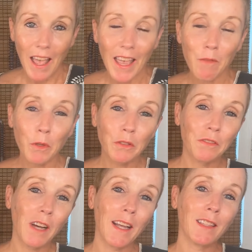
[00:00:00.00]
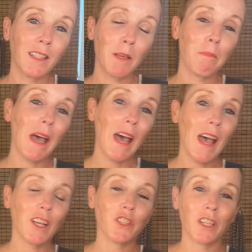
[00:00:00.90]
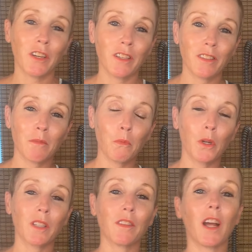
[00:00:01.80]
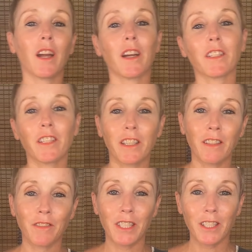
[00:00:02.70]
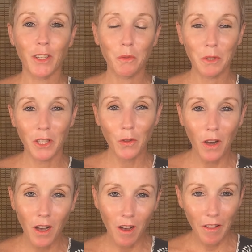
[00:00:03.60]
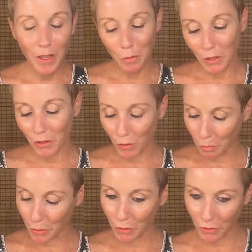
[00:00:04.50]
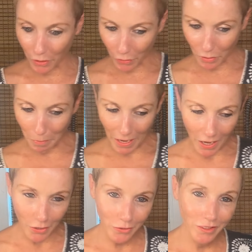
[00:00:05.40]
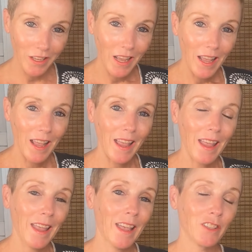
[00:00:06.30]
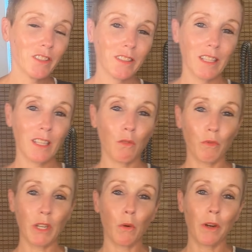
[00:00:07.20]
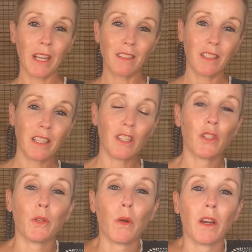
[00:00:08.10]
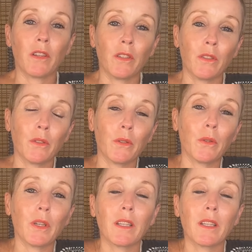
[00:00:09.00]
and we're finally back sharing some more of our cooking videos with you all that we're super stoked about, and just getting reoriented into our new